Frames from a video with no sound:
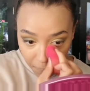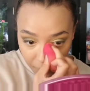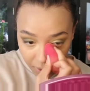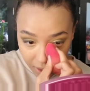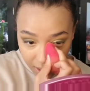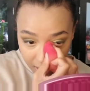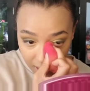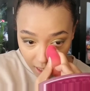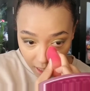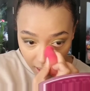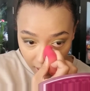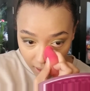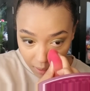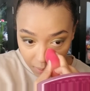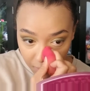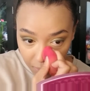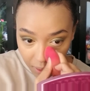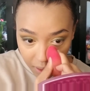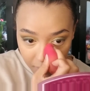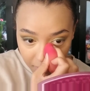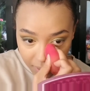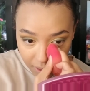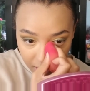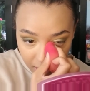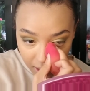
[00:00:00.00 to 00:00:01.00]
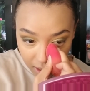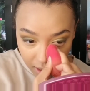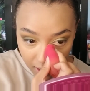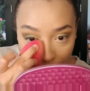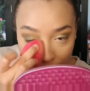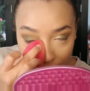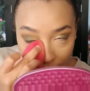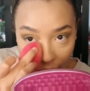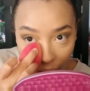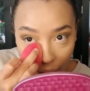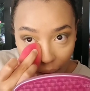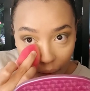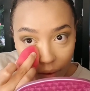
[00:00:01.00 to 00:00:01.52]
saying pretty much anything.
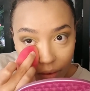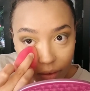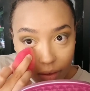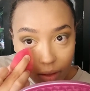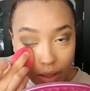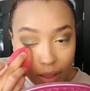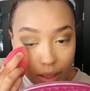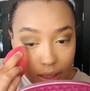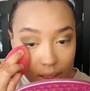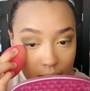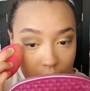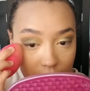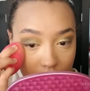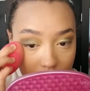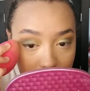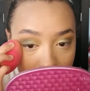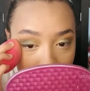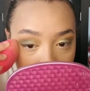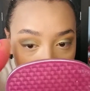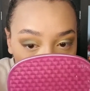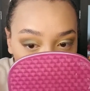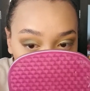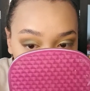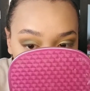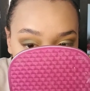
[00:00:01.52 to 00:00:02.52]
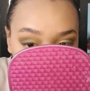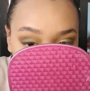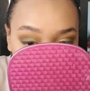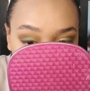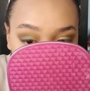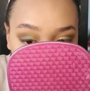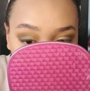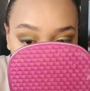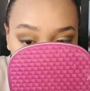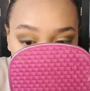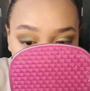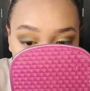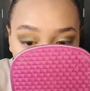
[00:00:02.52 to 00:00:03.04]
Now I feel like it's the same.
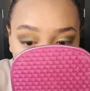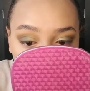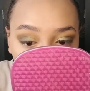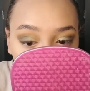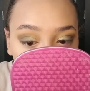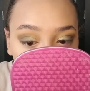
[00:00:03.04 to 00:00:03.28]
Like, Jeffree